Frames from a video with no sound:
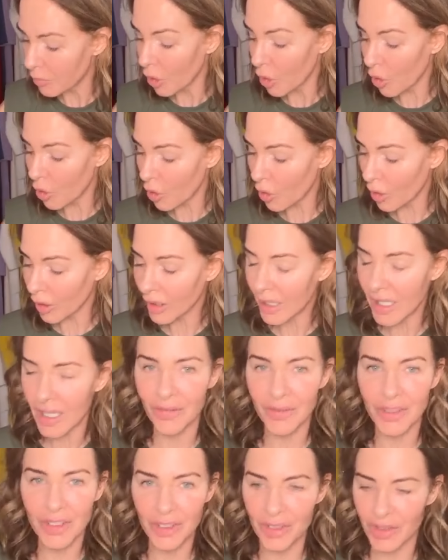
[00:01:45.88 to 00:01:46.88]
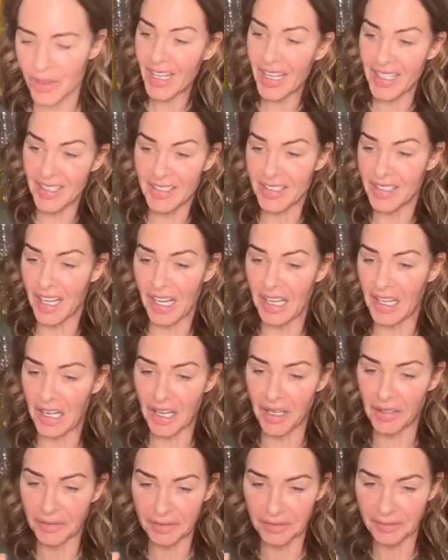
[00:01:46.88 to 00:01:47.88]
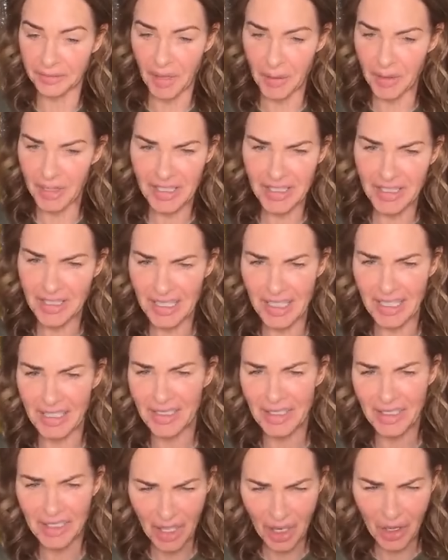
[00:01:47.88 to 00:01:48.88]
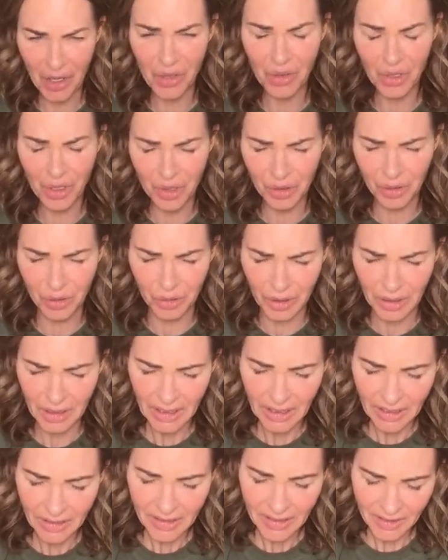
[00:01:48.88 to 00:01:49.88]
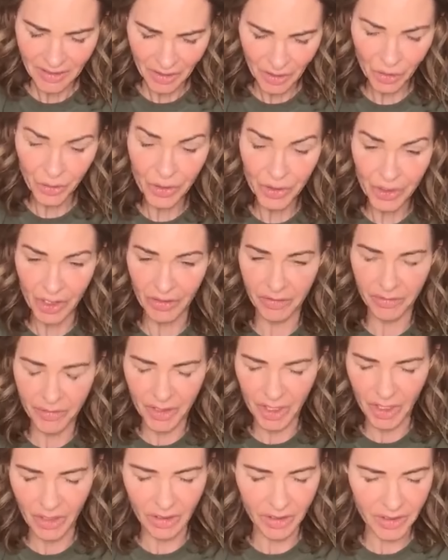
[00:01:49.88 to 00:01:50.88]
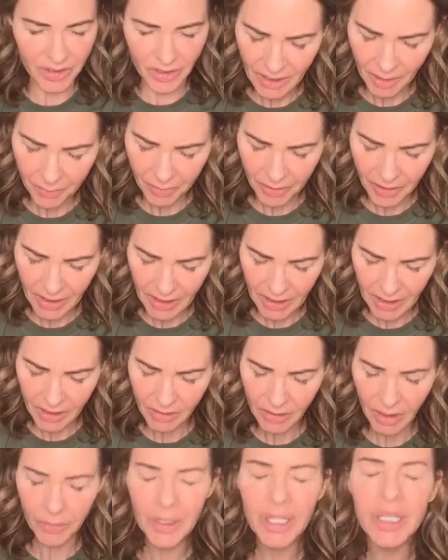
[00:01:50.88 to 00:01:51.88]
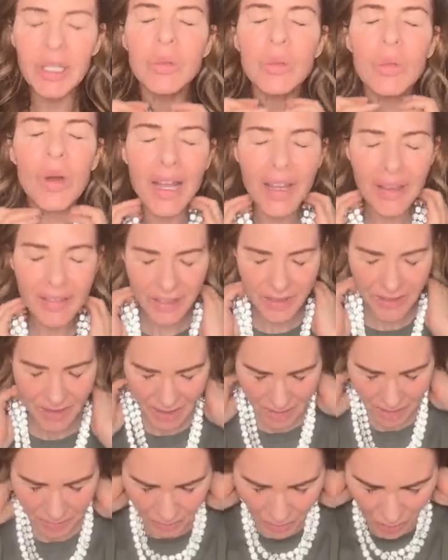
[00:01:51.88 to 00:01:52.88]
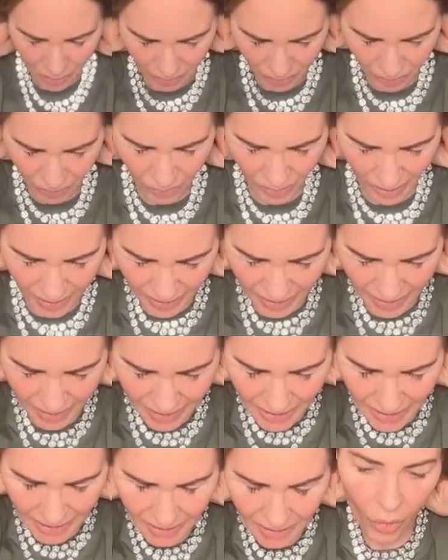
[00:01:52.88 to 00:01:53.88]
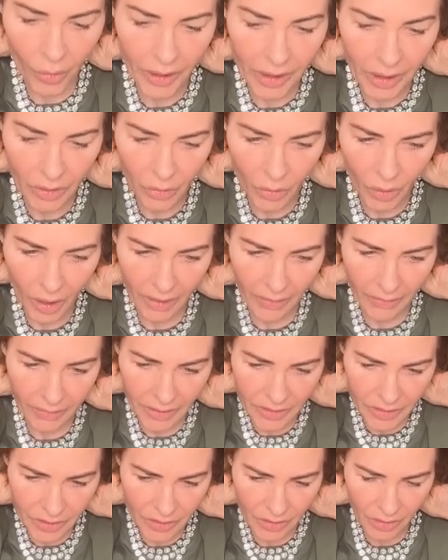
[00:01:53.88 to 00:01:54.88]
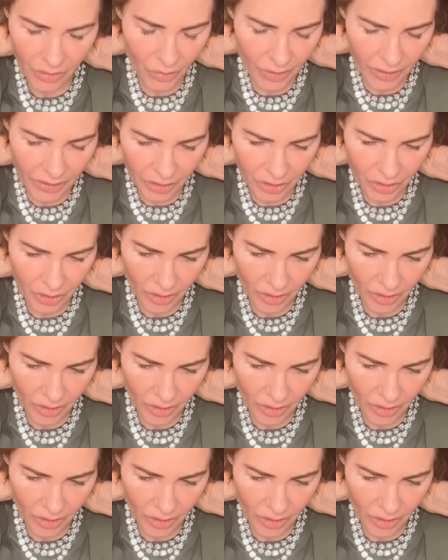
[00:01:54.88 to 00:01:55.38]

More gifts. This I love. I mean, this is like so cool. This is also from Zara. And I'm thinking, you know, we can wear this in a modern way, or we could wear it with a